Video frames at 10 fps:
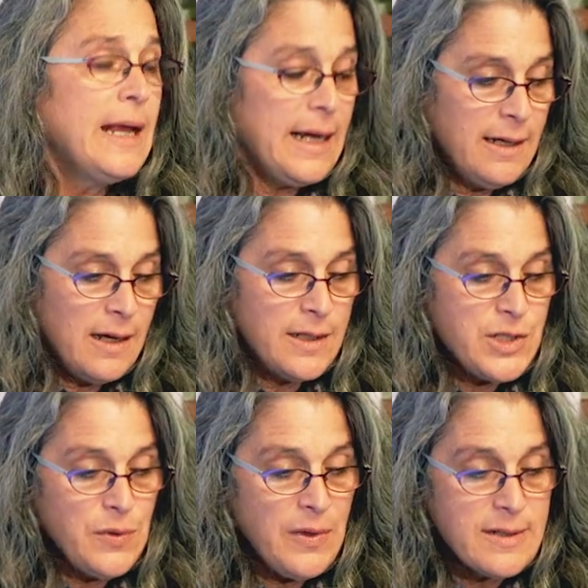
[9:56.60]
In a
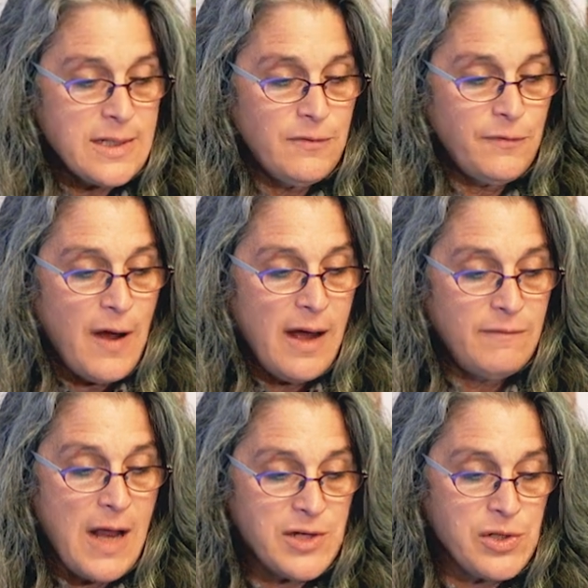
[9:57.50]

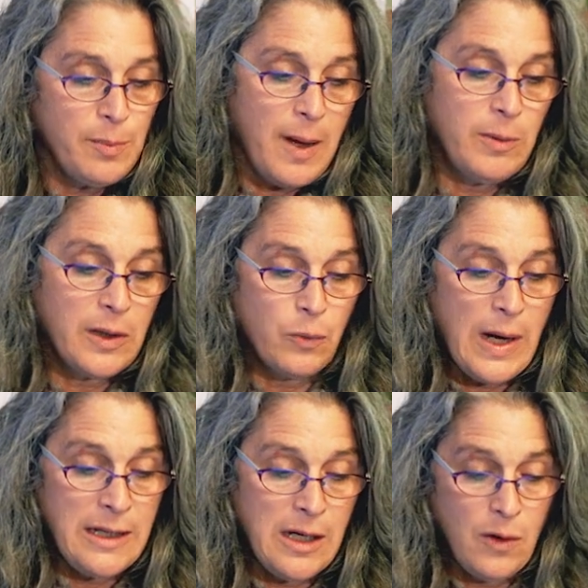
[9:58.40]
2005 National Public
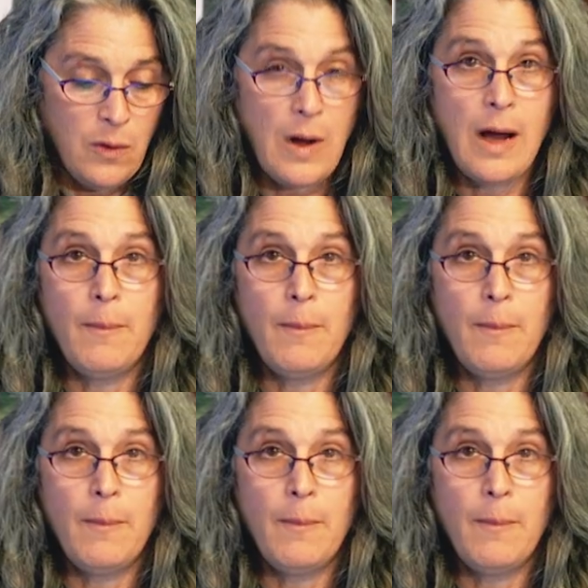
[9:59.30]
Radio